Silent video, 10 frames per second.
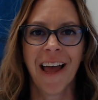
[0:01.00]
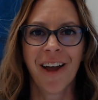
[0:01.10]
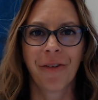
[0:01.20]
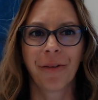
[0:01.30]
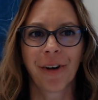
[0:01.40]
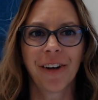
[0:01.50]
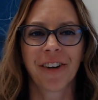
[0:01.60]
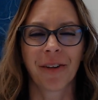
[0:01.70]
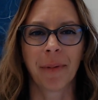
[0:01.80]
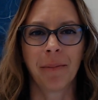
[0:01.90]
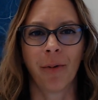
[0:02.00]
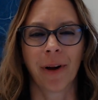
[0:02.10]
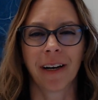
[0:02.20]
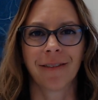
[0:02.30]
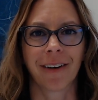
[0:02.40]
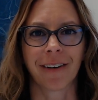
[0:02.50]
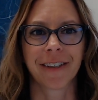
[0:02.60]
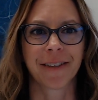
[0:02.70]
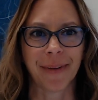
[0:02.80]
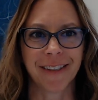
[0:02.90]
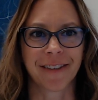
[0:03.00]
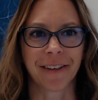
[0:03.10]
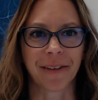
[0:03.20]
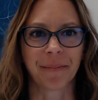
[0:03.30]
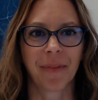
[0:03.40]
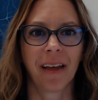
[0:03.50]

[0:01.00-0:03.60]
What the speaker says: We've reached the midpoint of our semester.